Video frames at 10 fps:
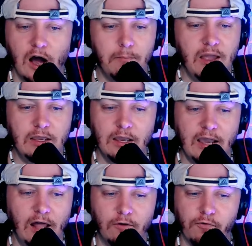making
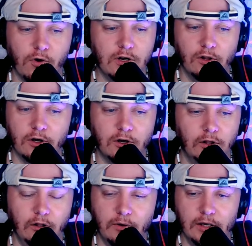California look good,
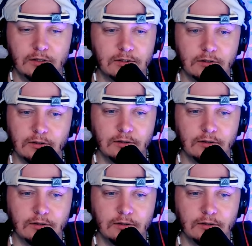Luis.